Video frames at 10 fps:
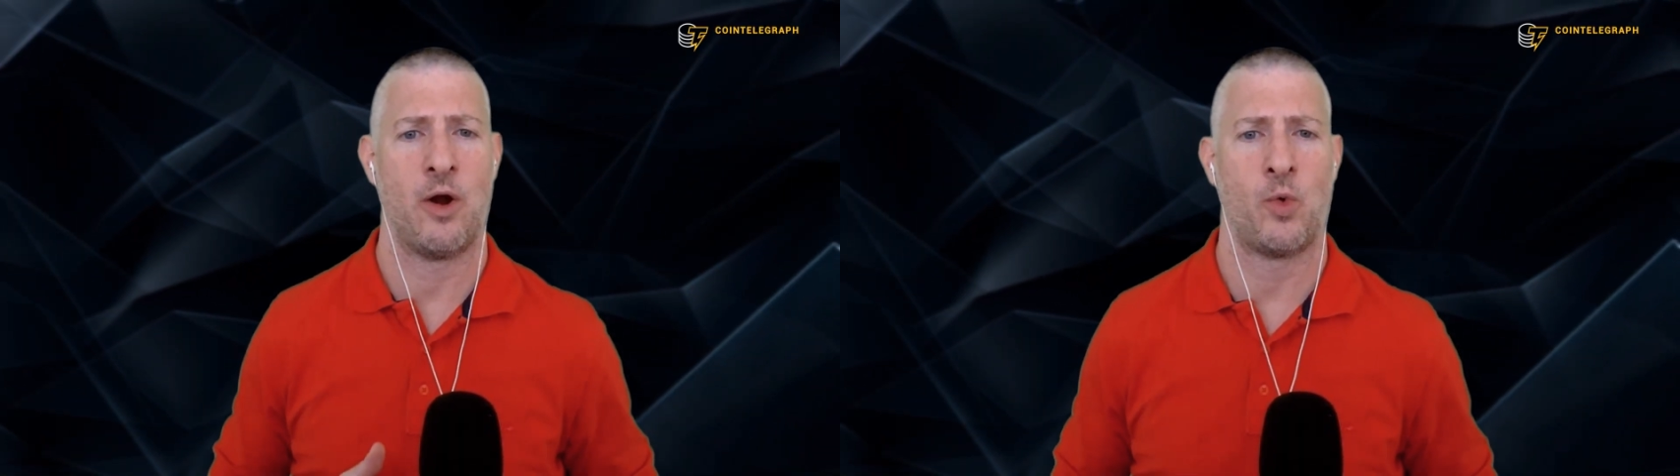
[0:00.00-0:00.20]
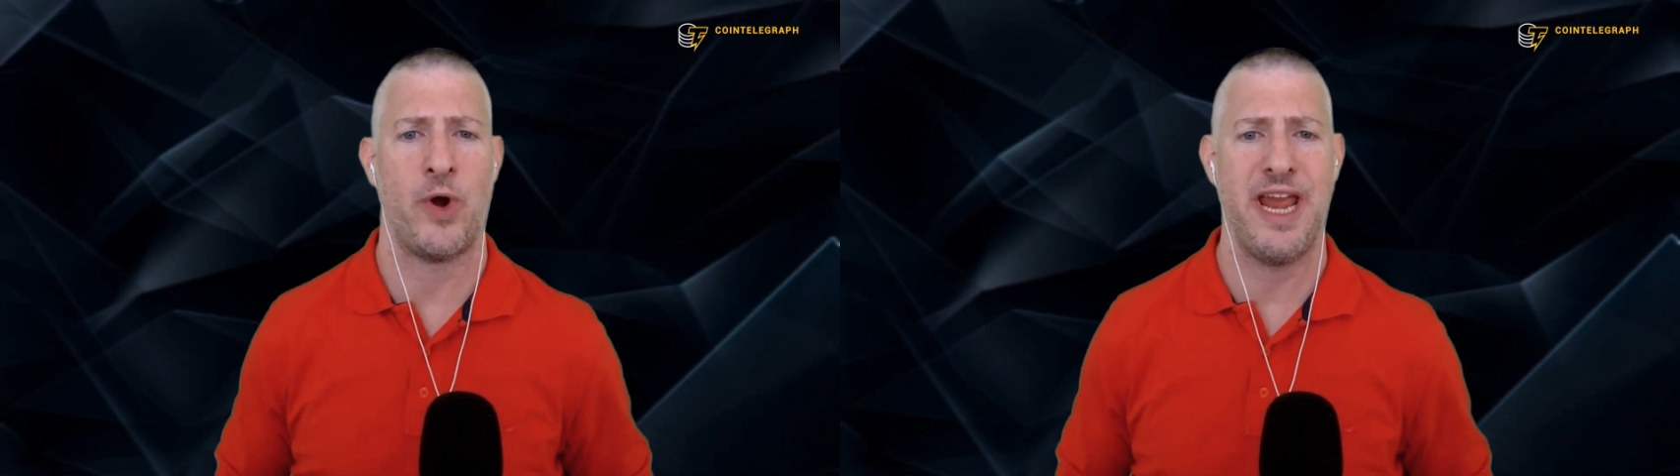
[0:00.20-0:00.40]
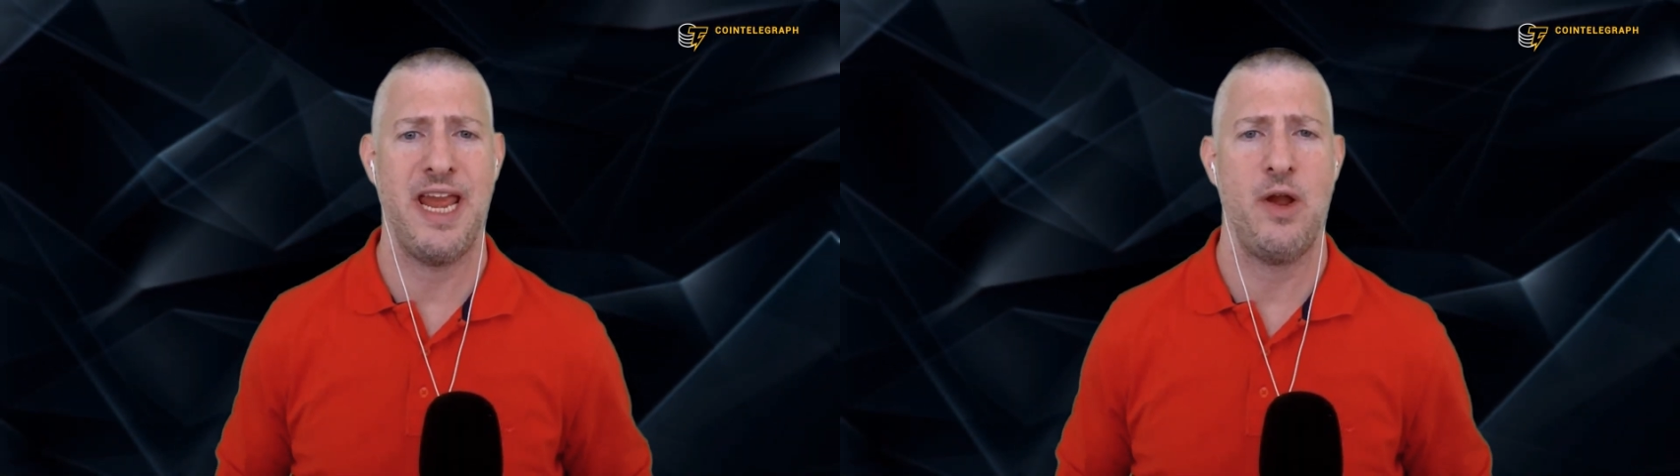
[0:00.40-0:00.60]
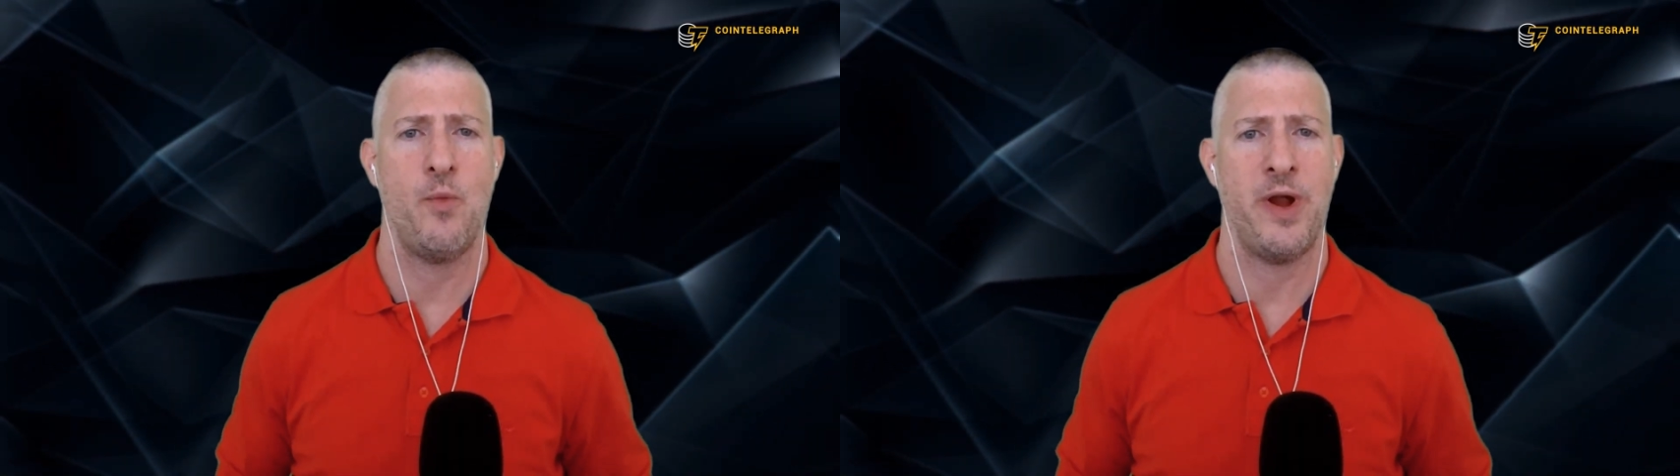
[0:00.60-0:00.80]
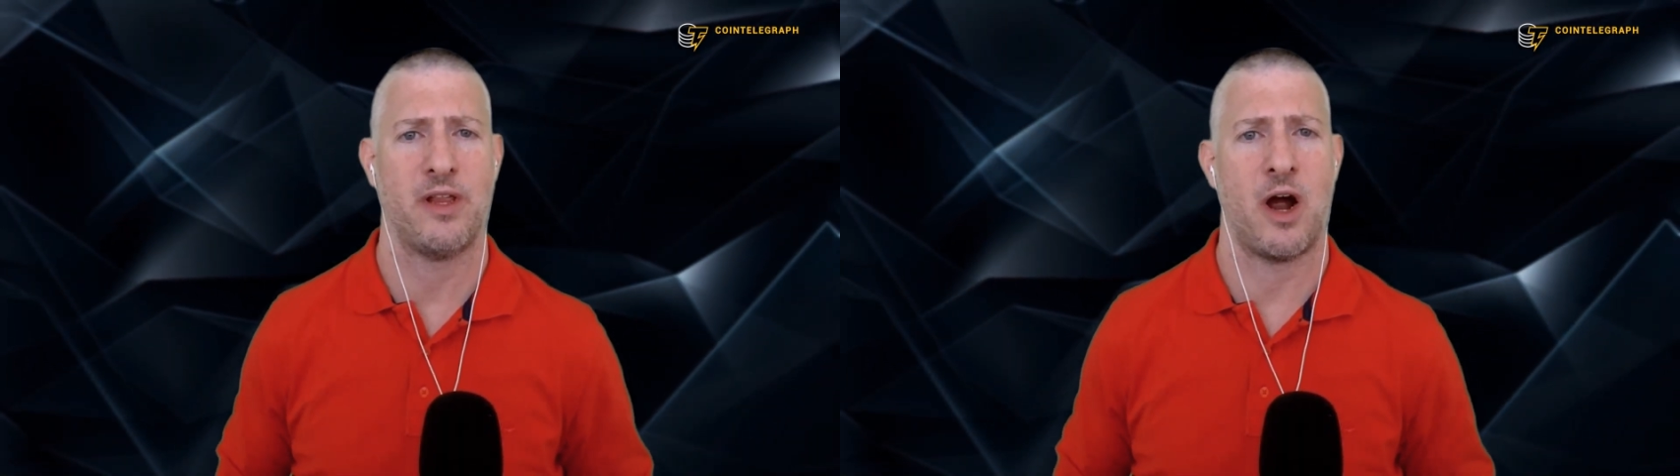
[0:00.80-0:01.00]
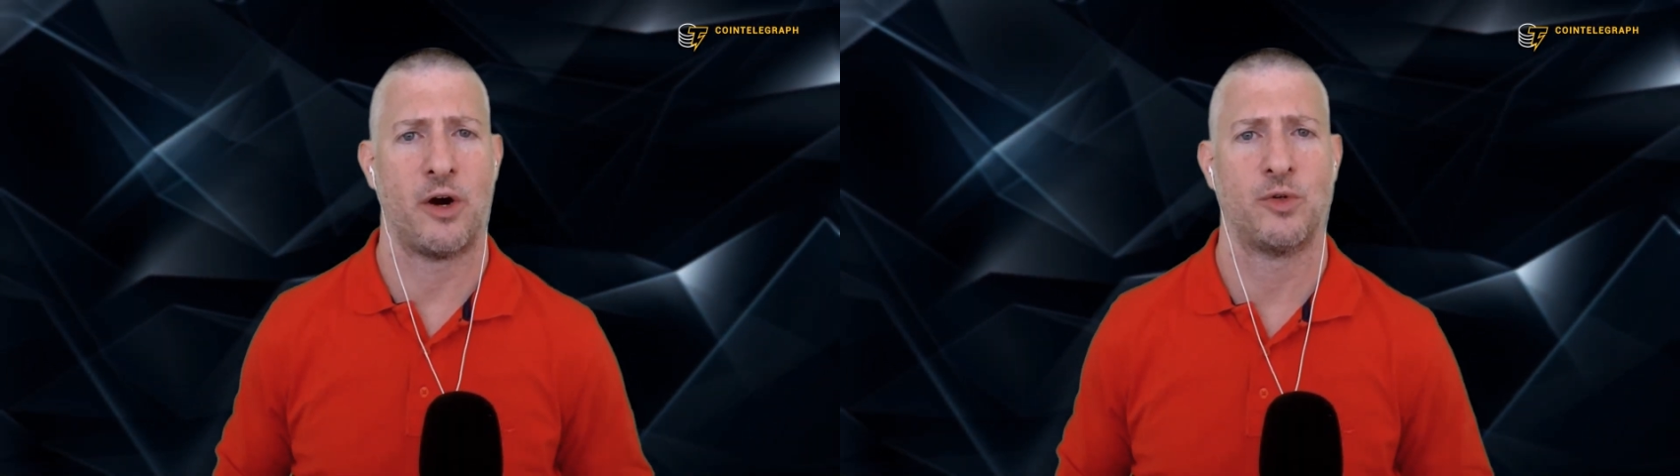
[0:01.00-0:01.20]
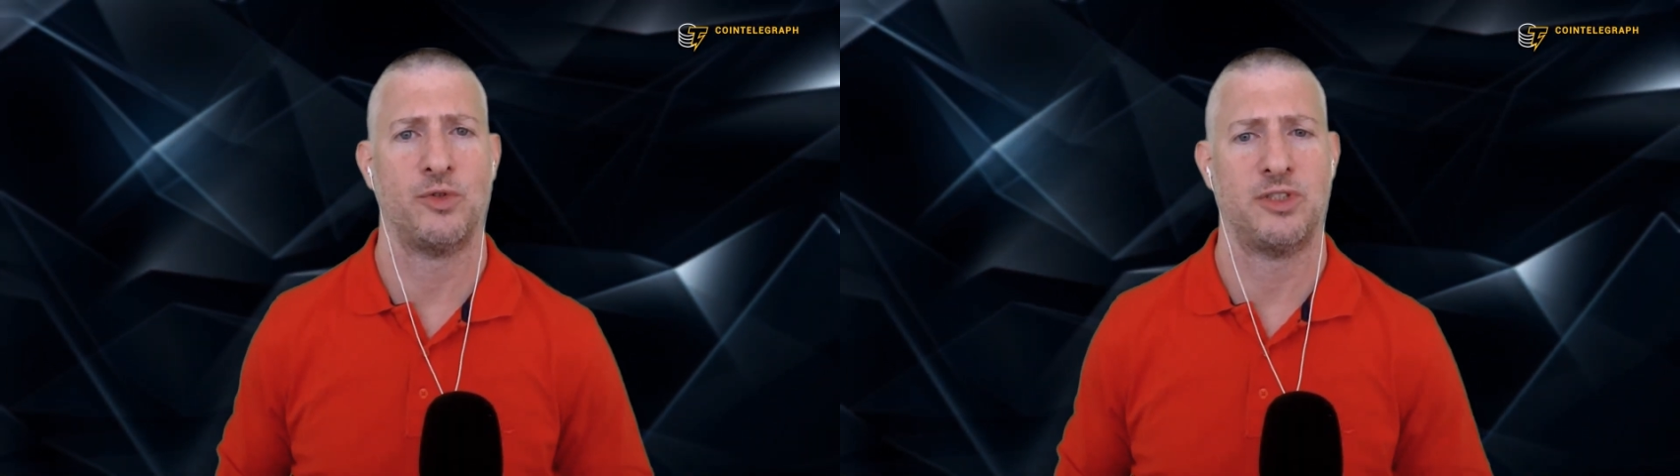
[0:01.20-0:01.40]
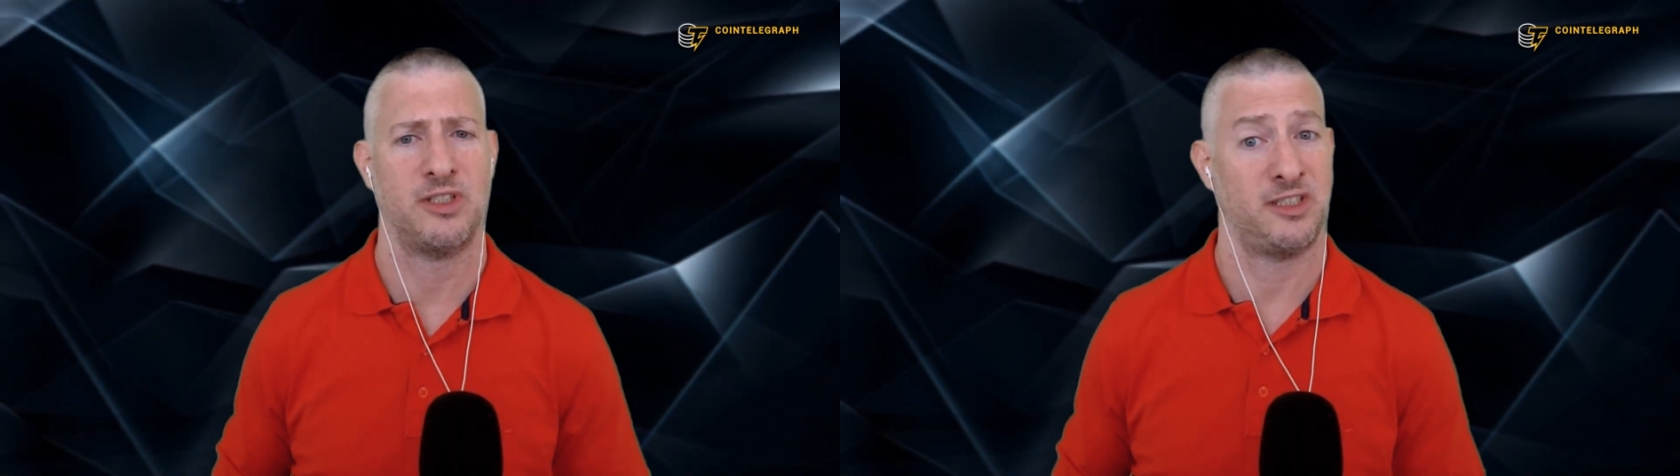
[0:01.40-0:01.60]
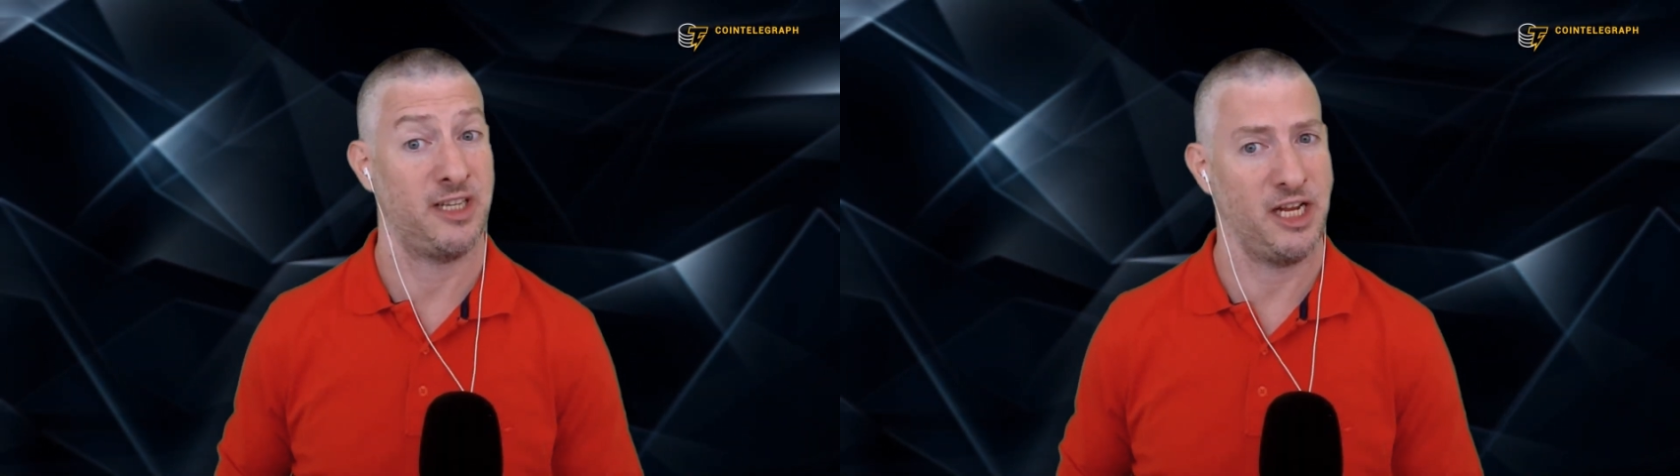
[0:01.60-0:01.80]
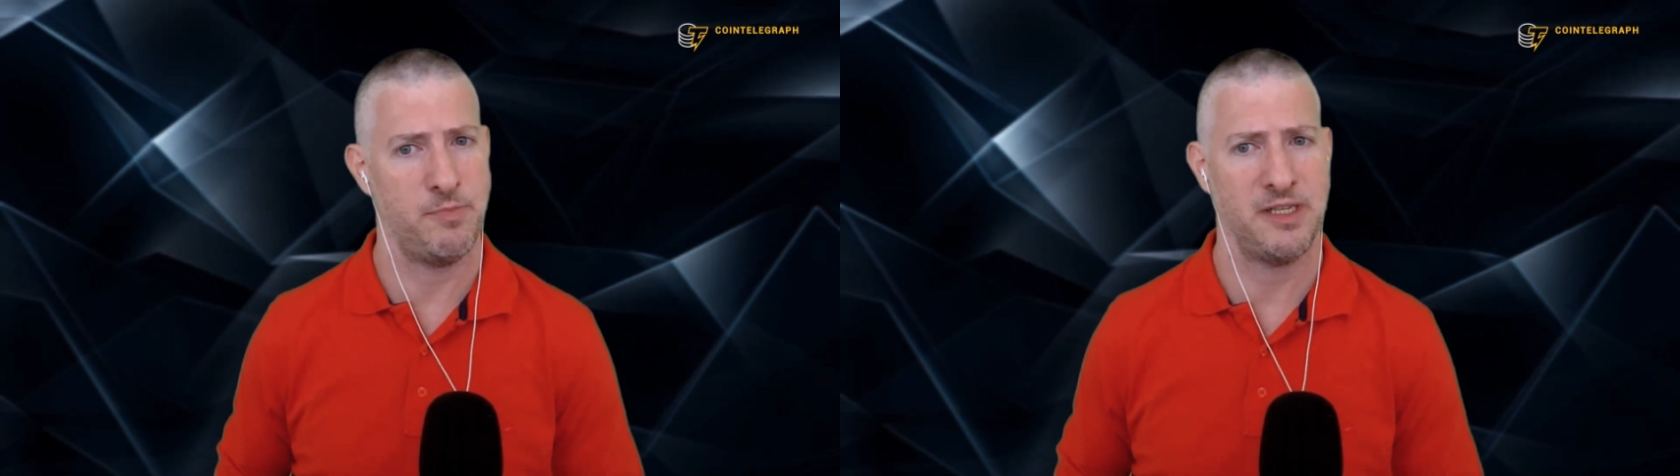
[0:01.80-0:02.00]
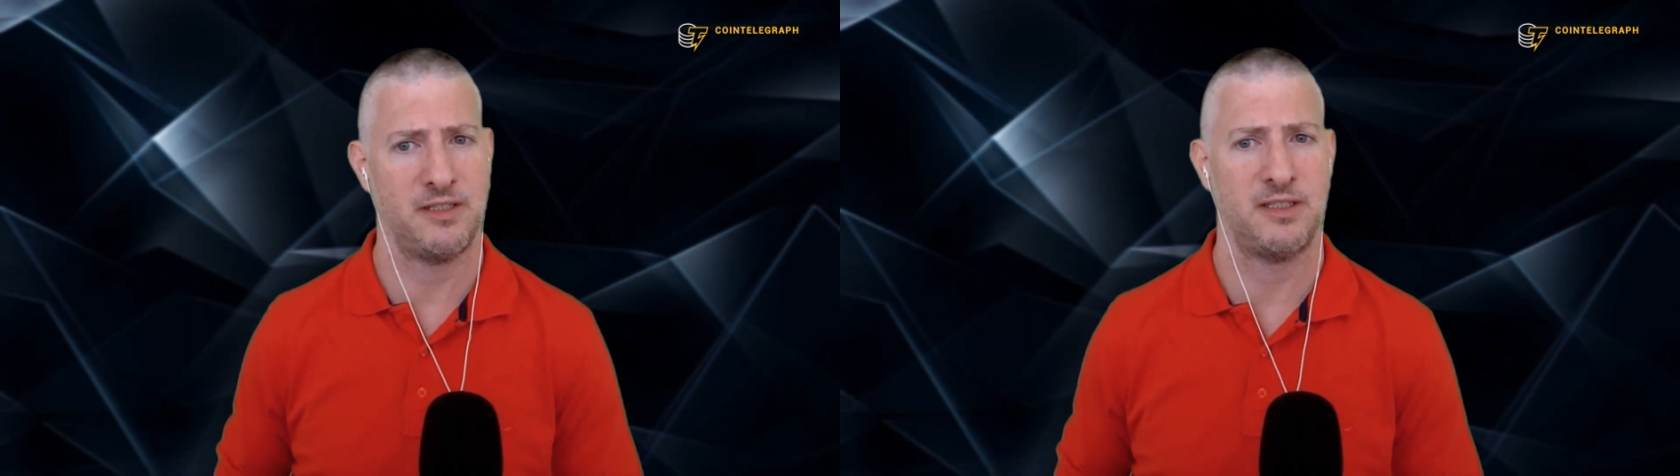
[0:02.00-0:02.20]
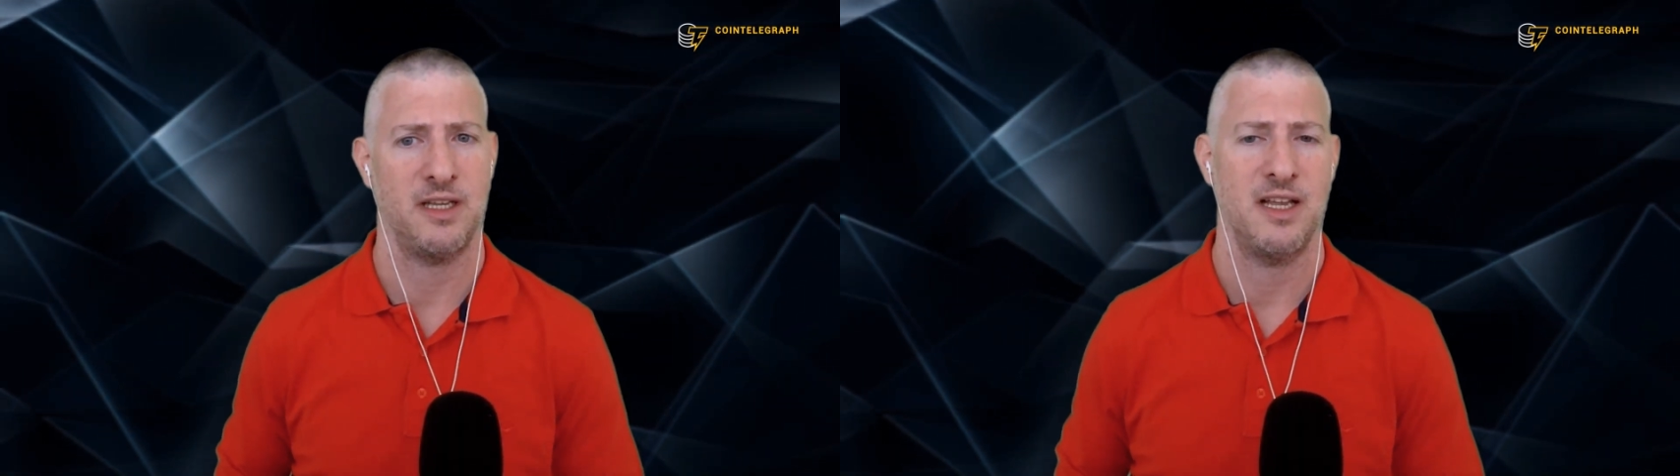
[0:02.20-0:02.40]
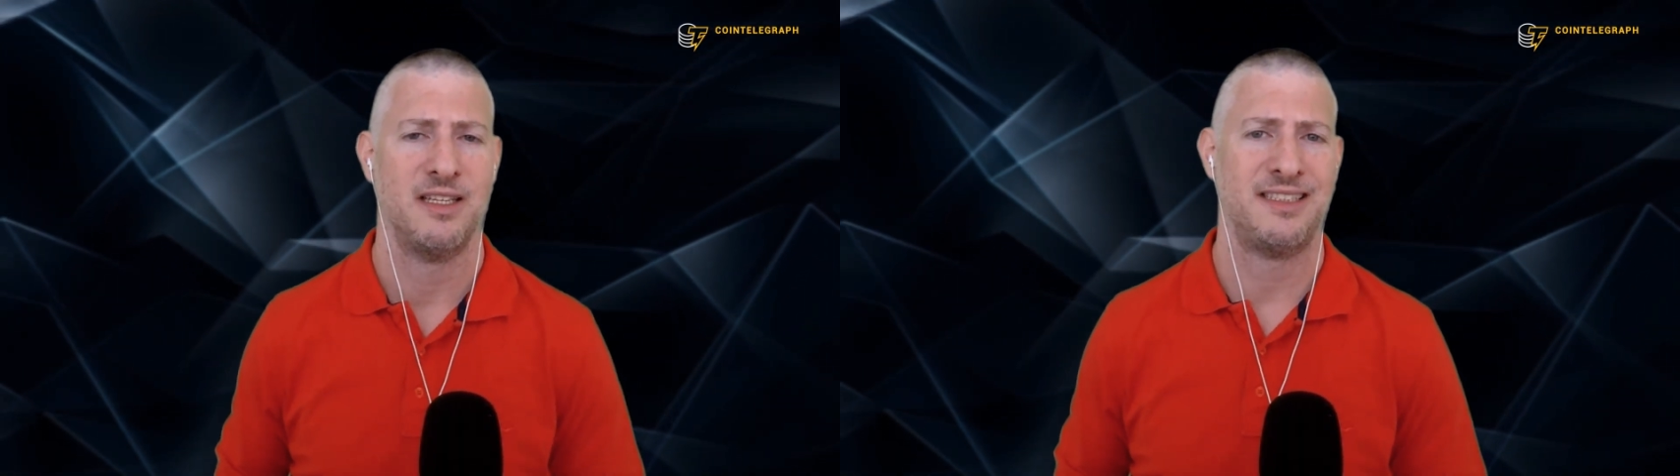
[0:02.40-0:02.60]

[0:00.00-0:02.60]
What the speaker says: agree with Arthur's statements,